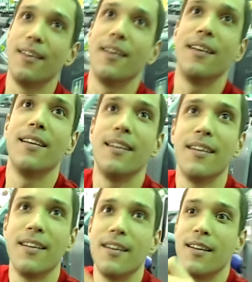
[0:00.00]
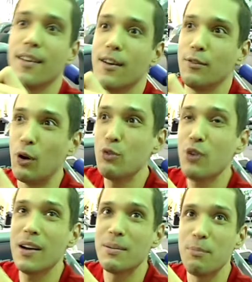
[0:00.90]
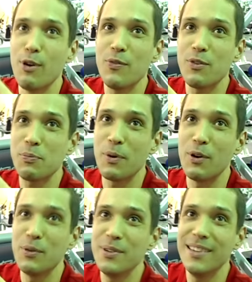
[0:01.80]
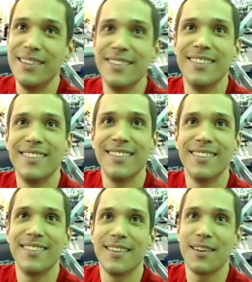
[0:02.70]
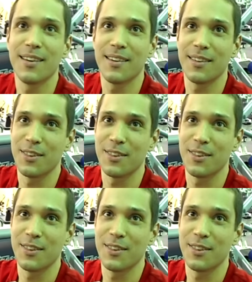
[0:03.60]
Oh, yeah. Um, don't try to move the spoon. Because there is no spoon.